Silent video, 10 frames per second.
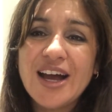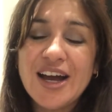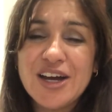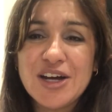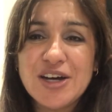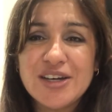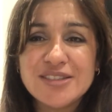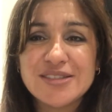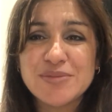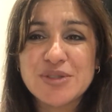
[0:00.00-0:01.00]
and
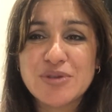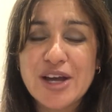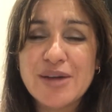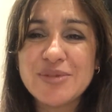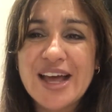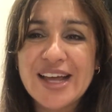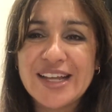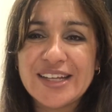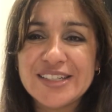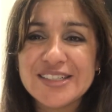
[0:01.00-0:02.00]
subscribe,
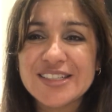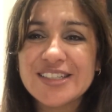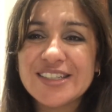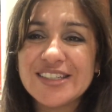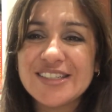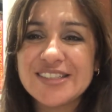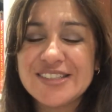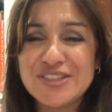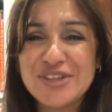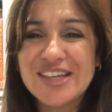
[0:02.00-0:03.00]
and
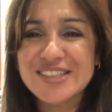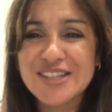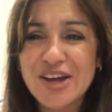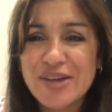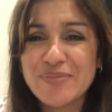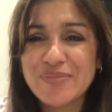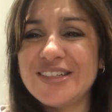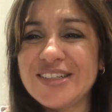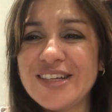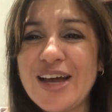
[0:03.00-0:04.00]
see you next time.
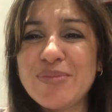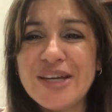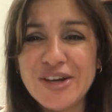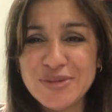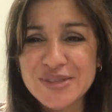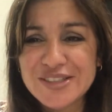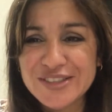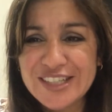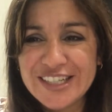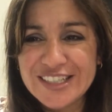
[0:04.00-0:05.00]
Happy
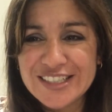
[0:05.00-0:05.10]
homeschooling.